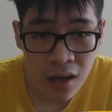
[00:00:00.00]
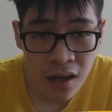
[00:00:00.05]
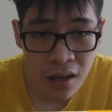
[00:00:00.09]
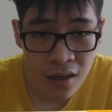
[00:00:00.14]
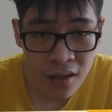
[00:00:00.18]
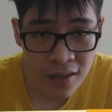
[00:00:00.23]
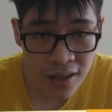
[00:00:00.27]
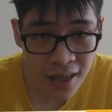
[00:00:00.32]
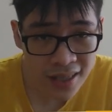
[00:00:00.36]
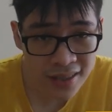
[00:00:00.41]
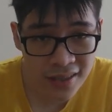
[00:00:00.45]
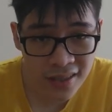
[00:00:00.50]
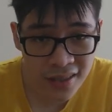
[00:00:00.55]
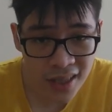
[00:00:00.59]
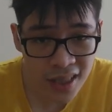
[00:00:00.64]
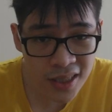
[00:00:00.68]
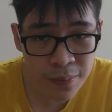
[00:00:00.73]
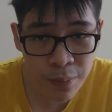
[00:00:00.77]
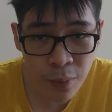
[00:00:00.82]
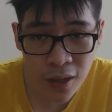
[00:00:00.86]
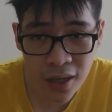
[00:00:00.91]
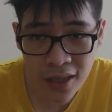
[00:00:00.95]
Yes, this
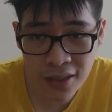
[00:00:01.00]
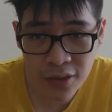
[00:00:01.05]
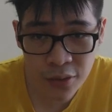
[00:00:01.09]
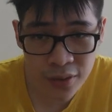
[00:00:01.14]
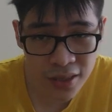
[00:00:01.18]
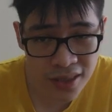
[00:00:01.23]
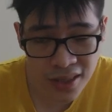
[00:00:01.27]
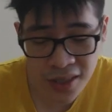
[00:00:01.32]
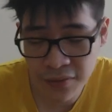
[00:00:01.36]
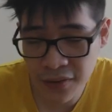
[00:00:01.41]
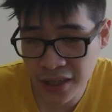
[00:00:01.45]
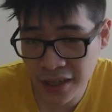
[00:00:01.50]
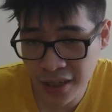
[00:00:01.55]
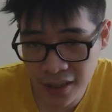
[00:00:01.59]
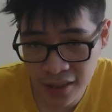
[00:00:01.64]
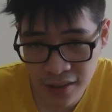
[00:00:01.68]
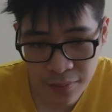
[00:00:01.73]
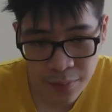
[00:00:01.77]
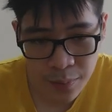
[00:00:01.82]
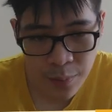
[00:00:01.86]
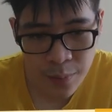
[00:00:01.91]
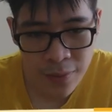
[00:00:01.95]
pawn actually is defended.
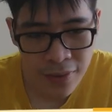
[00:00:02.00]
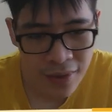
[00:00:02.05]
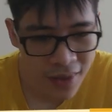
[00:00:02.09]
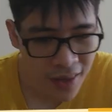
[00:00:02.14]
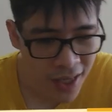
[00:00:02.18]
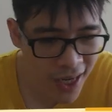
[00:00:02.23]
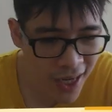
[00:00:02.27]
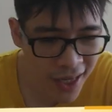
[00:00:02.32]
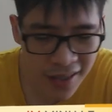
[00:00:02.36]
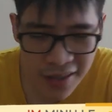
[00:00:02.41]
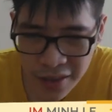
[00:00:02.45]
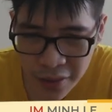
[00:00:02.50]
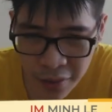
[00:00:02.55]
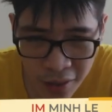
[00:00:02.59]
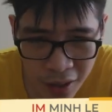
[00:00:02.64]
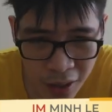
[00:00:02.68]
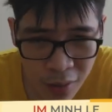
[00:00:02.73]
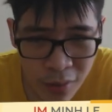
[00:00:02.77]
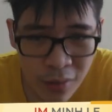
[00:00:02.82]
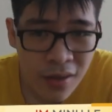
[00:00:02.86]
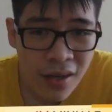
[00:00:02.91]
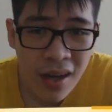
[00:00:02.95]
And you
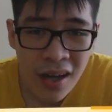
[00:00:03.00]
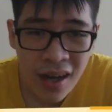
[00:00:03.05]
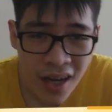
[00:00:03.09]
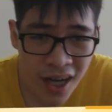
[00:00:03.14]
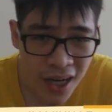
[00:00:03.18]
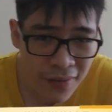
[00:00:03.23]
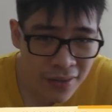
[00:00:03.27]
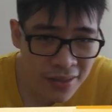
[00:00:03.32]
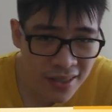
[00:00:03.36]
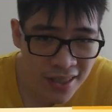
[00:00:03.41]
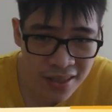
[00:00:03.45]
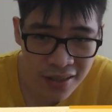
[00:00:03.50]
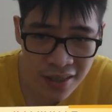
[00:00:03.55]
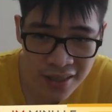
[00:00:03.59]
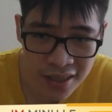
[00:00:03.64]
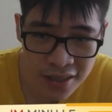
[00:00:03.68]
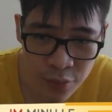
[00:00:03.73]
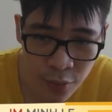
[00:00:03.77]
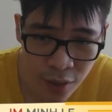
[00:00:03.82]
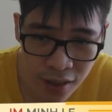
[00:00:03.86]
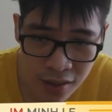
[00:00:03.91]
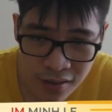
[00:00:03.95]
know, obviously not this
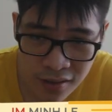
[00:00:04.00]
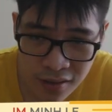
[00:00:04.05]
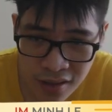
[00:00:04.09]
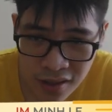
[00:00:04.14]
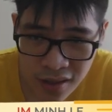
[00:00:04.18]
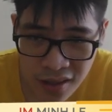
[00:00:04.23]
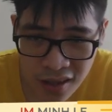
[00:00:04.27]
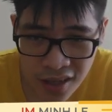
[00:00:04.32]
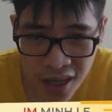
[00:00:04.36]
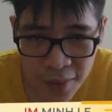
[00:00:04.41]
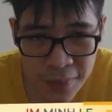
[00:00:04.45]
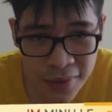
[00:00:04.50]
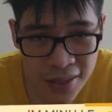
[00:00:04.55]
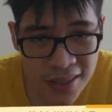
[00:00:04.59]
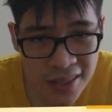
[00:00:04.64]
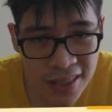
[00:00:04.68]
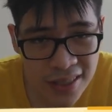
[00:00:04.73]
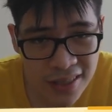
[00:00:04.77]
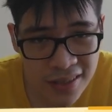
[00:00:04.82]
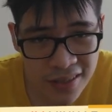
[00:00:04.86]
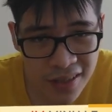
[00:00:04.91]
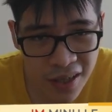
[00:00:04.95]
one. I mean, this
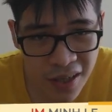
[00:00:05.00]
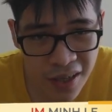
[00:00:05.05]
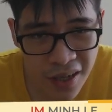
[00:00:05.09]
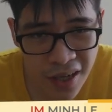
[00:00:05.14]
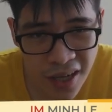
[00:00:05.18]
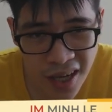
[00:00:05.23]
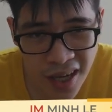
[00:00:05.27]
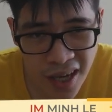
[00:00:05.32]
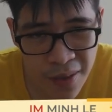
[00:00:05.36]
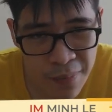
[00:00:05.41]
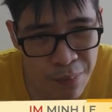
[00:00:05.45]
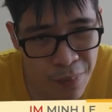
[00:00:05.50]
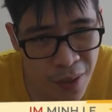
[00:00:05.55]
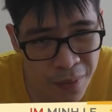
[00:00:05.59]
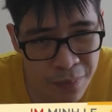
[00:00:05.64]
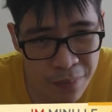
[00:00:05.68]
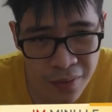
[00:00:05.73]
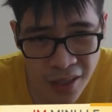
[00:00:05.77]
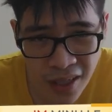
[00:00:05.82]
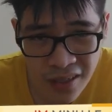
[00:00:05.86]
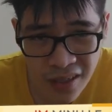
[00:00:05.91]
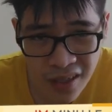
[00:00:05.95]
is a big
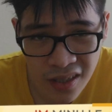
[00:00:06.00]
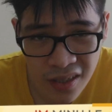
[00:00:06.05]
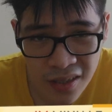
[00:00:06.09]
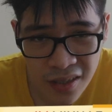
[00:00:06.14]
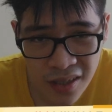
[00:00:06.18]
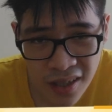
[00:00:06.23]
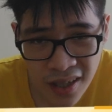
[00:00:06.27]
blunder.